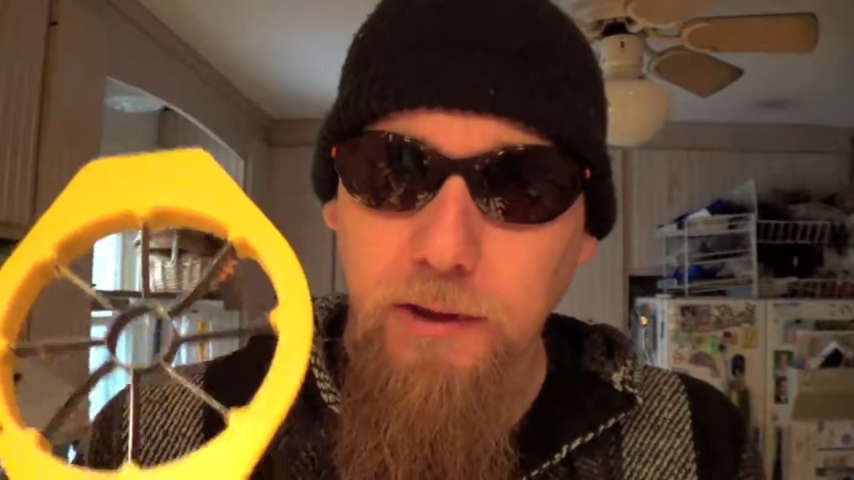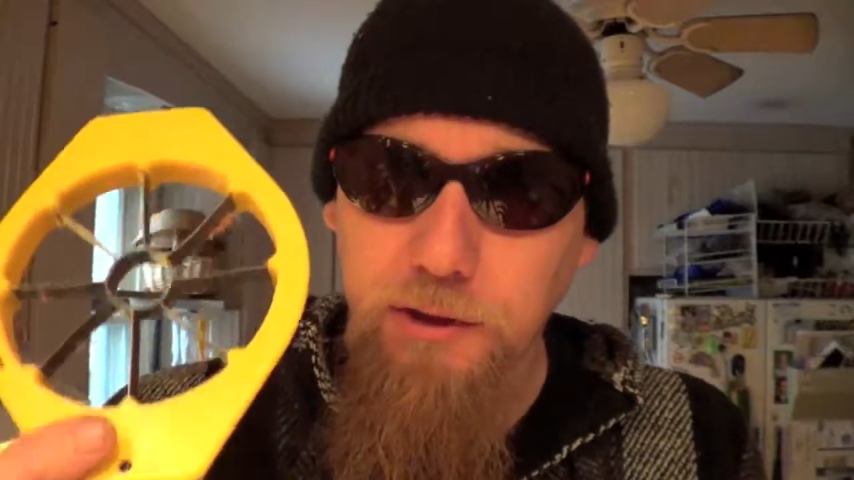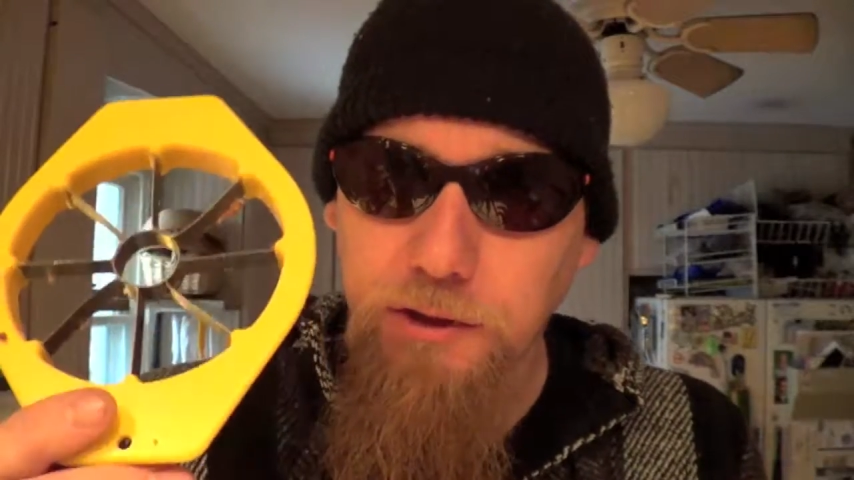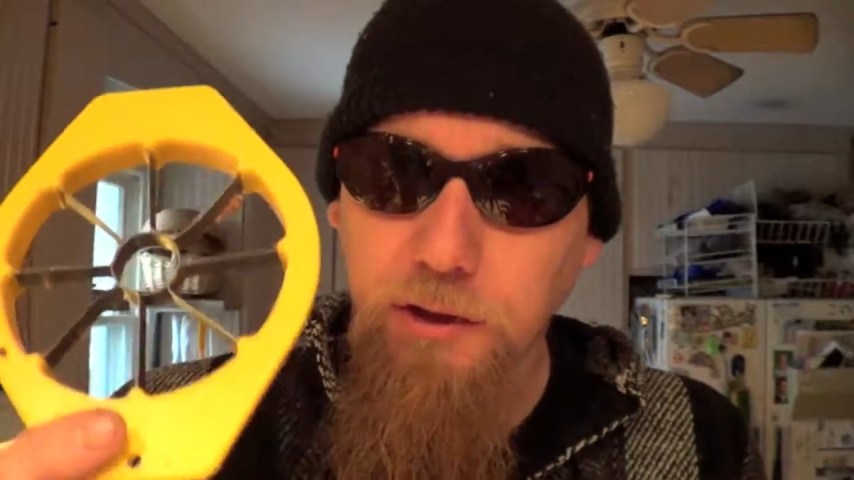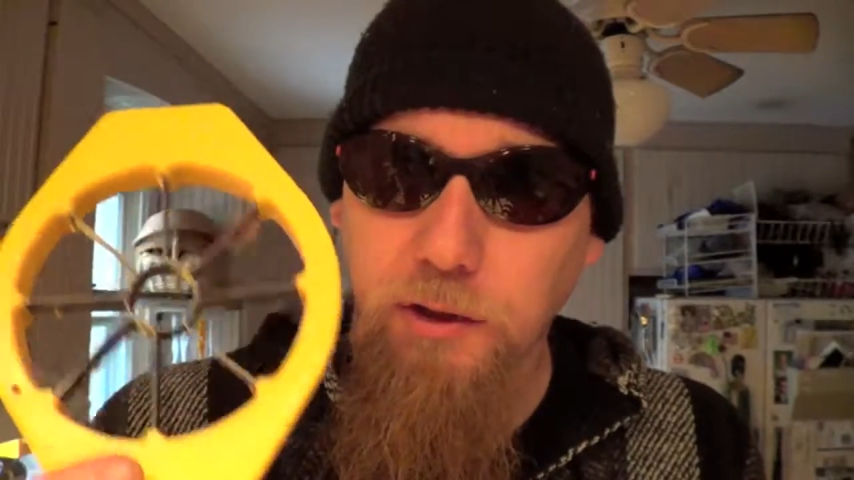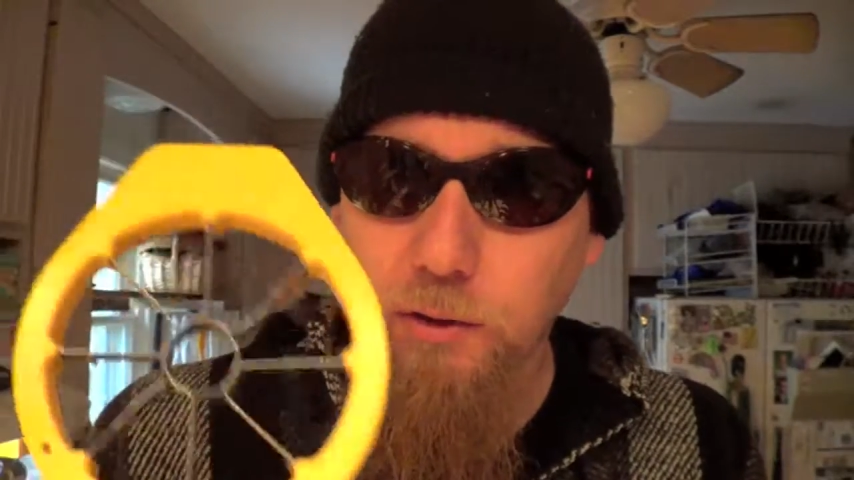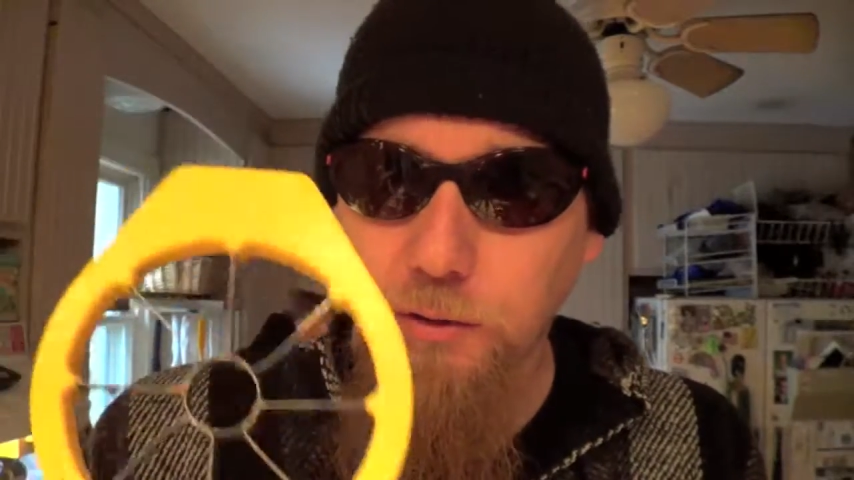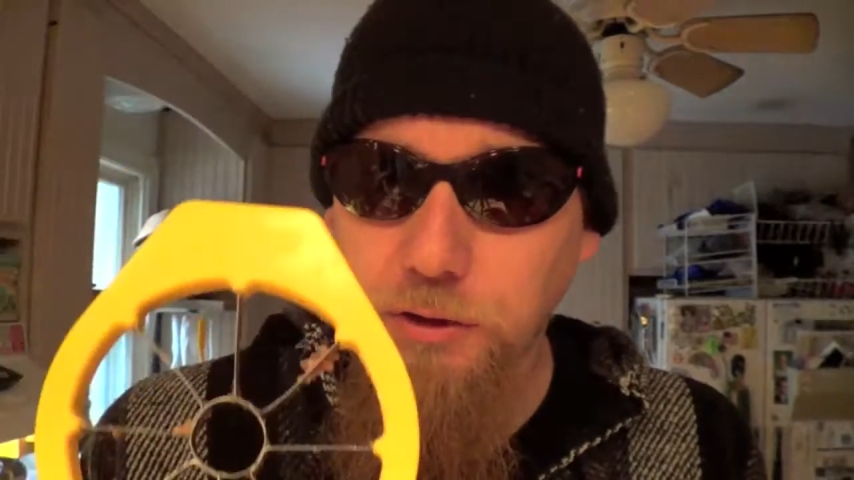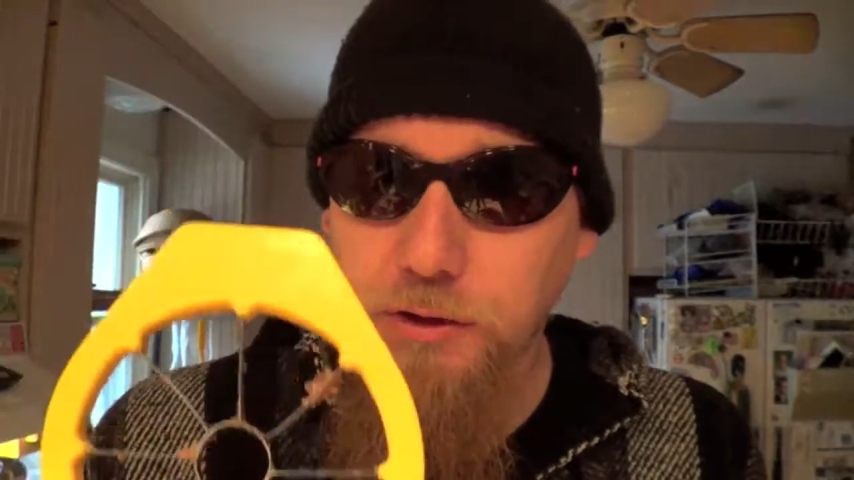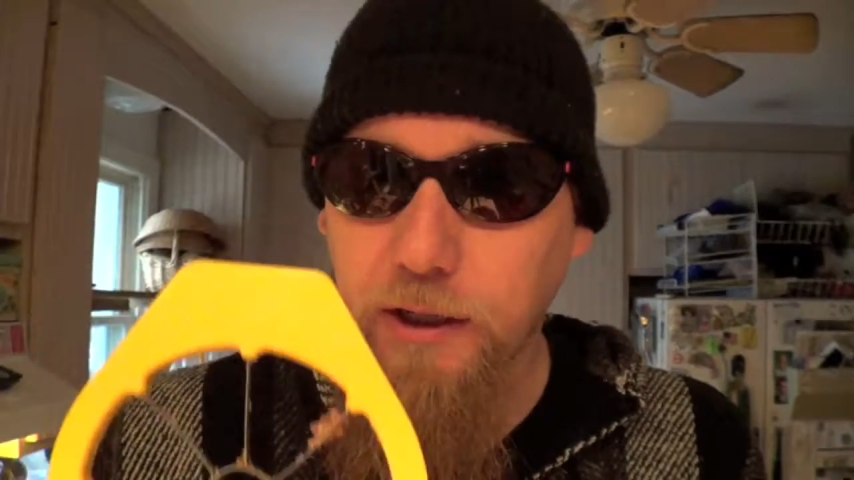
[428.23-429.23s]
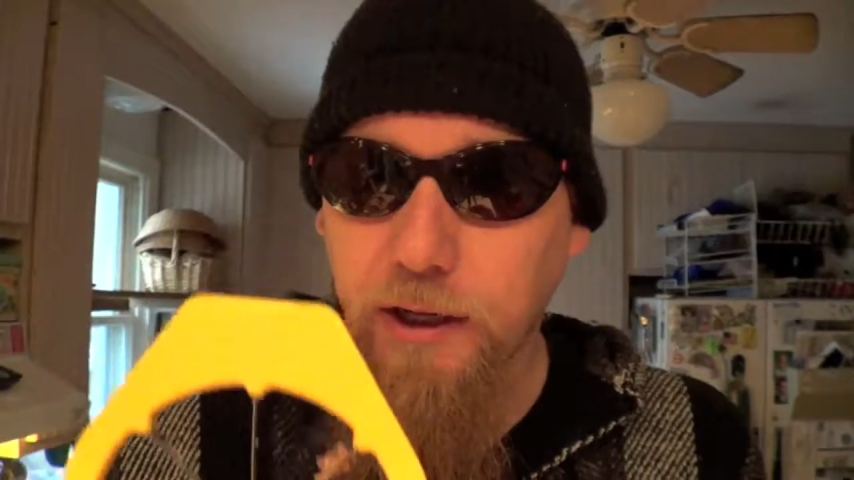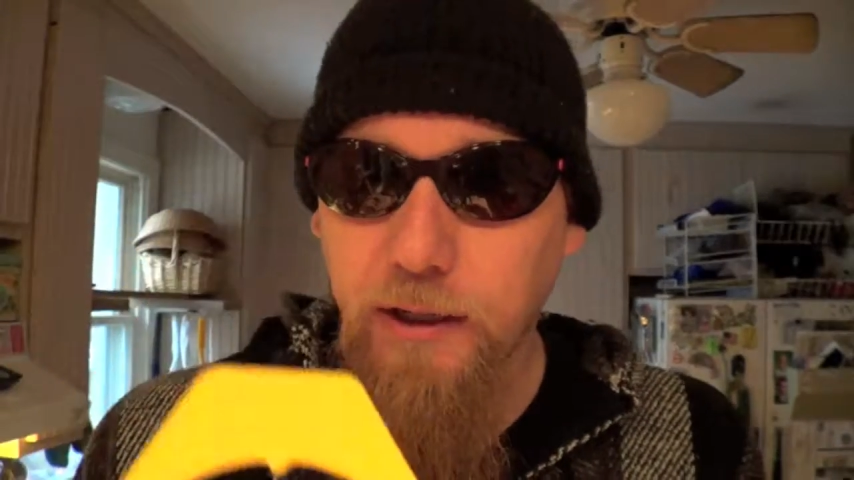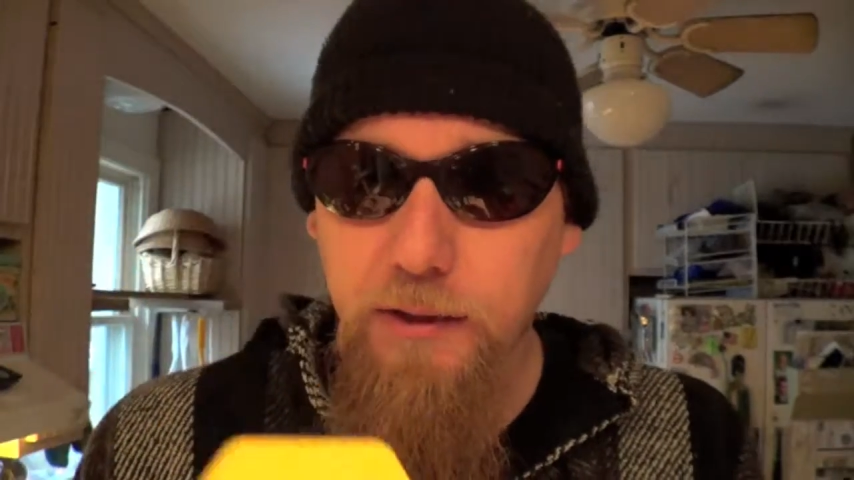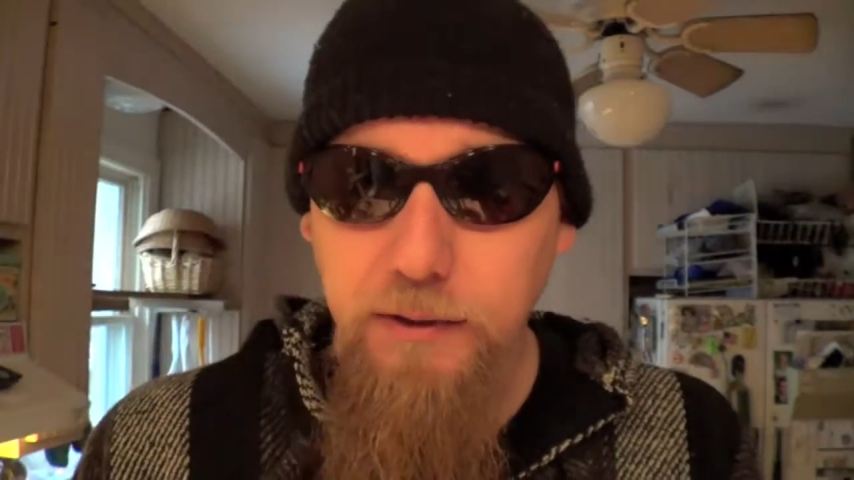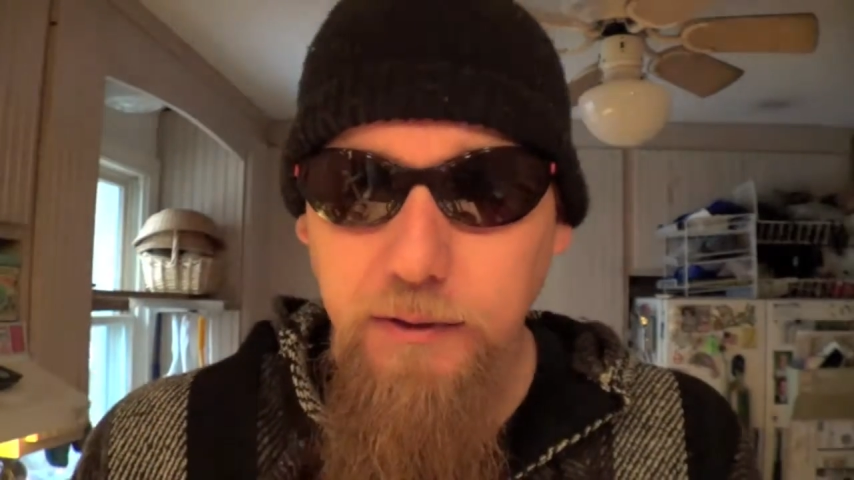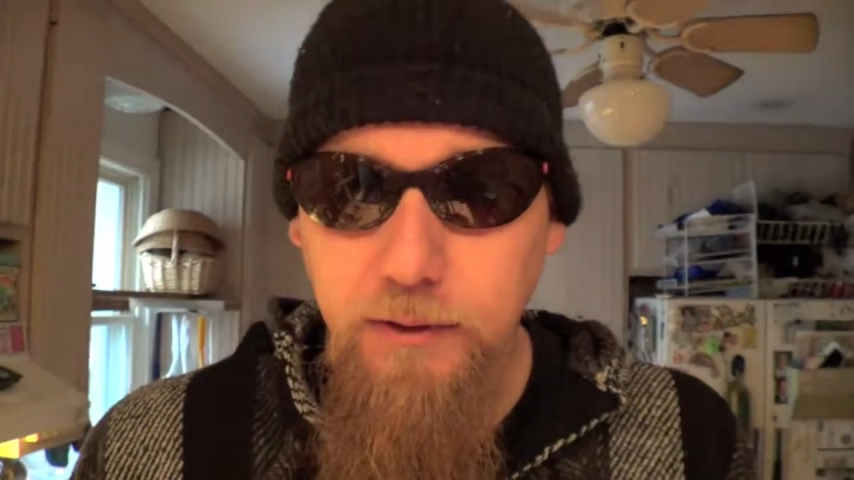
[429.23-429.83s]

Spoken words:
as you can understand.